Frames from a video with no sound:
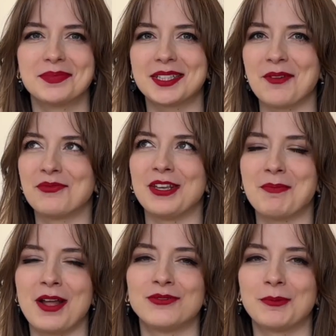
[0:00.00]
some
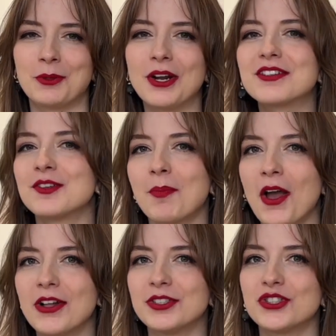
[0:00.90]
female reproductive
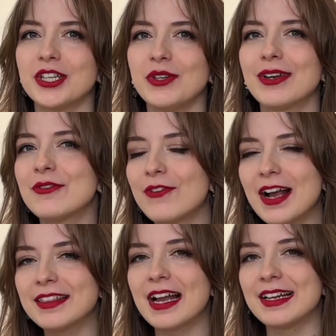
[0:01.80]
biology, you can
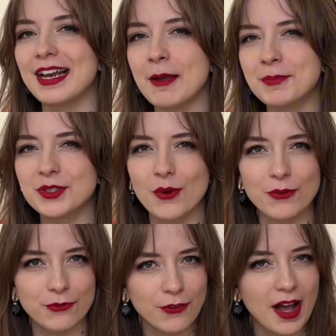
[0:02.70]
find that in
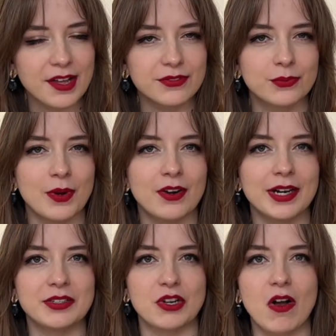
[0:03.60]
episode 5, where
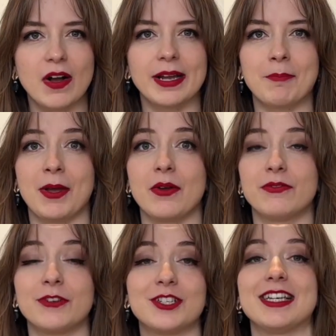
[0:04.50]
I talk
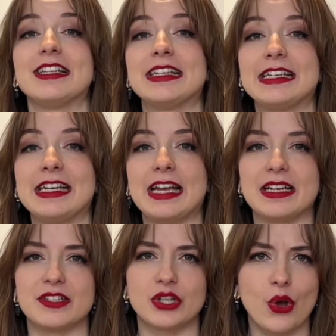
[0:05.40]
about fertility
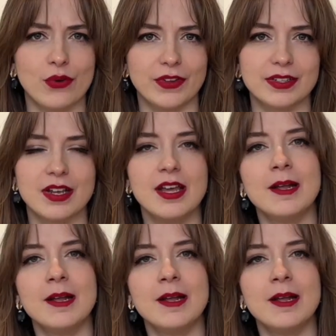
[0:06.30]
and COVID.